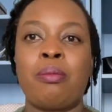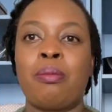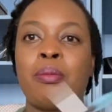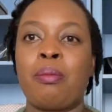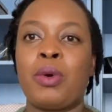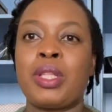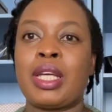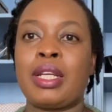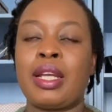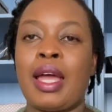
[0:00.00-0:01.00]
more
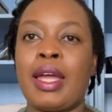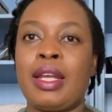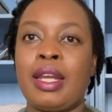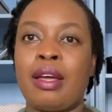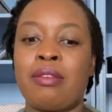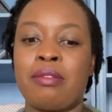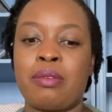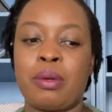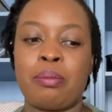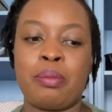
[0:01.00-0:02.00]
than I love
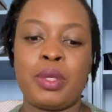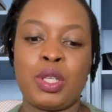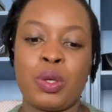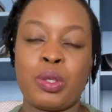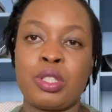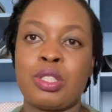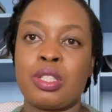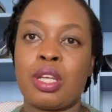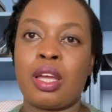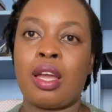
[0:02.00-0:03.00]
brioche.
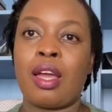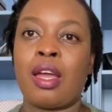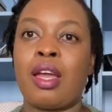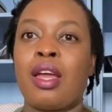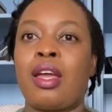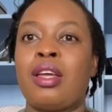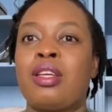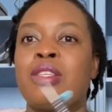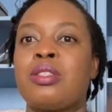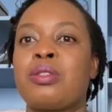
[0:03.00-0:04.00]

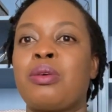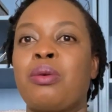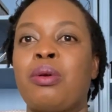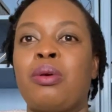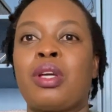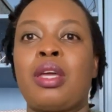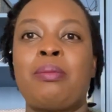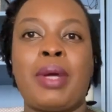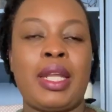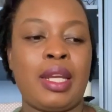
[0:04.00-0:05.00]
So okay,
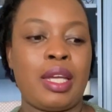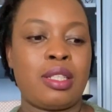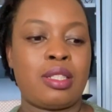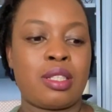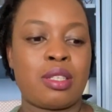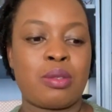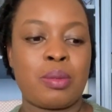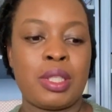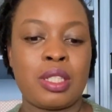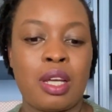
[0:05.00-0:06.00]
my light just
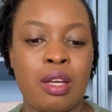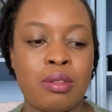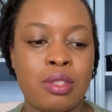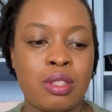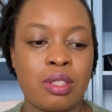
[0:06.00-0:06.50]
went out.